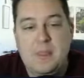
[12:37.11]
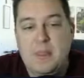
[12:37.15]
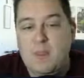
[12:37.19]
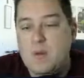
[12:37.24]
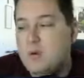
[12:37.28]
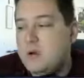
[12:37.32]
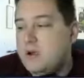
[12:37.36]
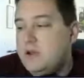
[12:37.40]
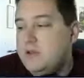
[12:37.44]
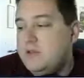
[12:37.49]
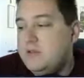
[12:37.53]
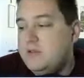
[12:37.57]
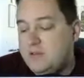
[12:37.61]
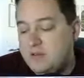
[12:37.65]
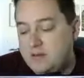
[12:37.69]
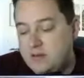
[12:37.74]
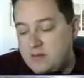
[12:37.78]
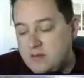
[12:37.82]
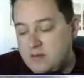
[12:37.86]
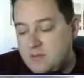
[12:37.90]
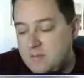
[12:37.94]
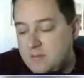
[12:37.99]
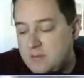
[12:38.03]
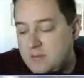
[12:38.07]
1,
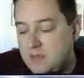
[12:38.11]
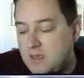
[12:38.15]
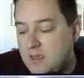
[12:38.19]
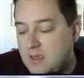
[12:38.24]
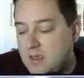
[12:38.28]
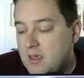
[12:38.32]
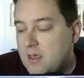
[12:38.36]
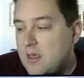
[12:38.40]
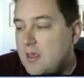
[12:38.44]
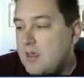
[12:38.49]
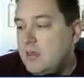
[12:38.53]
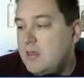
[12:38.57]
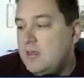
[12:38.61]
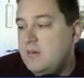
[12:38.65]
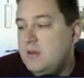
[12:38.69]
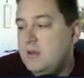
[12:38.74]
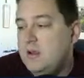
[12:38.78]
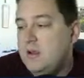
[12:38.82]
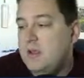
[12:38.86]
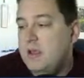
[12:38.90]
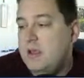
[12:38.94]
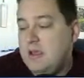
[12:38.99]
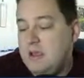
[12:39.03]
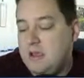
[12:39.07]
2,
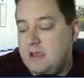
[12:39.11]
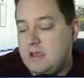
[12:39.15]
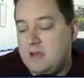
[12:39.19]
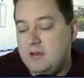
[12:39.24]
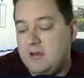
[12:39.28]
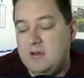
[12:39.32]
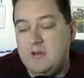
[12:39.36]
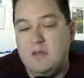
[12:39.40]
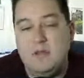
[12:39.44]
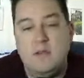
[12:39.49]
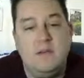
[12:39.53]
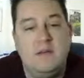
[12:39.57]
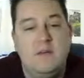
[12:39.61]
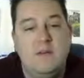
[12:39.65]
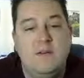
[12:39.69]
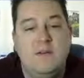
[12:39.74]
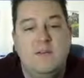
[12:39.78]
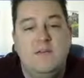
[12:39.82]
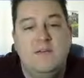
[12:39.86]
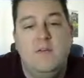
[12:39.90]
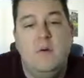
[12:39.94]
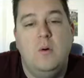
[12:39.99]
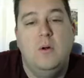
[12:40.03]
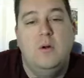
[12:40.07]
3, and
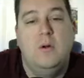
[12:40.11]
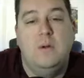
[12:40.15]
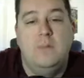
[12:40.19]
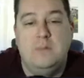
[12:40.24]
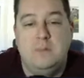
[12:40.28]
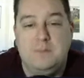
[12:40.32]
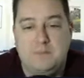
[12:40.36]
4.